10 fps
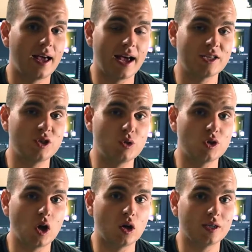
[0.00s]
as you
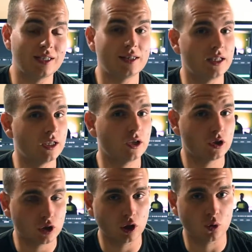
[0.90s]
saw in the
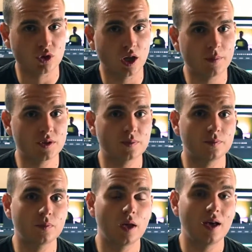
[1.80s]
close-ups,
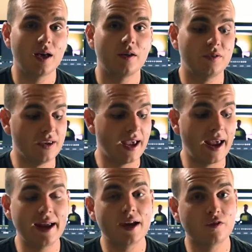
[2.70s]
the
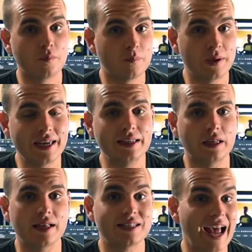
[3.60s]
AF-P
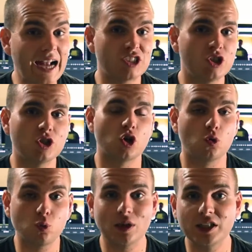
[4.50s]
lens actually does a
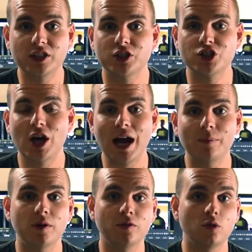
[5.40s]
really good
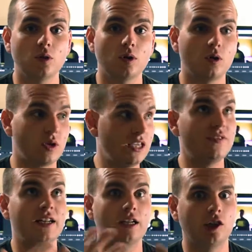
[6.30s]
job of,
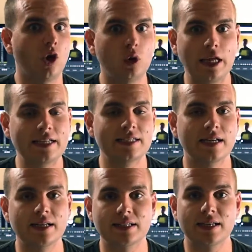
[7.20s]
even in low light
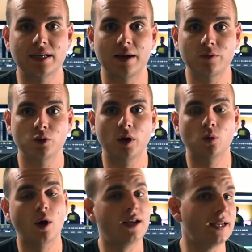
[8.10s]
settings as I'm
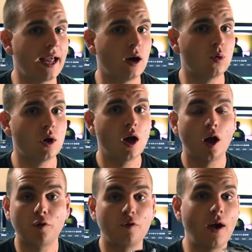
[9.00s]
doing right now,
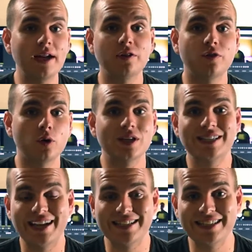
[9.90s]
of finding
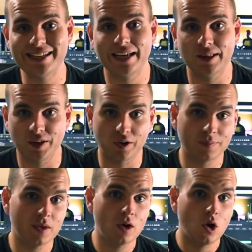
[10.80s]
focus and sticking there.
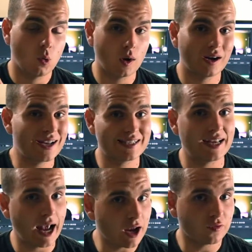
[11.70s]
Whereas
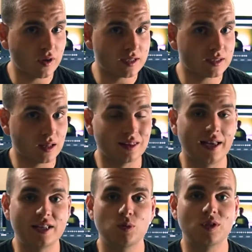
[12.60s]
the AF-S
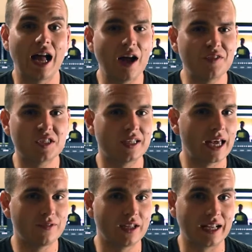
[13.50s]
lens was obviously
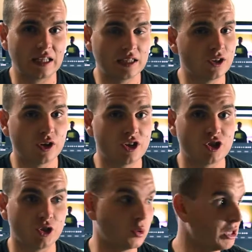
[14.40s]
having a clear
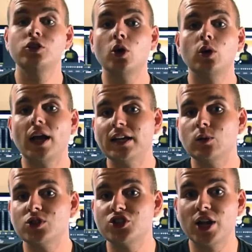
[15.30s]
issue. No lighting
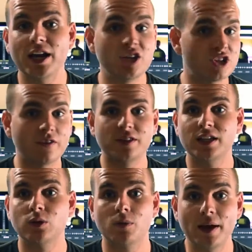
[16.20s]
was changed,
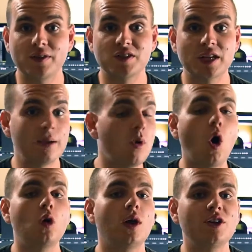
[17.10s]
everything remained the same.
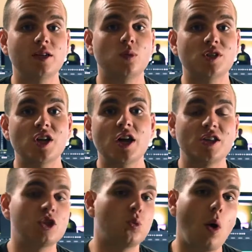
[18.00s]
All I did was
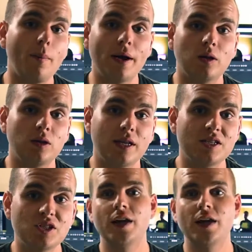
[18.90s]
swap out lenses,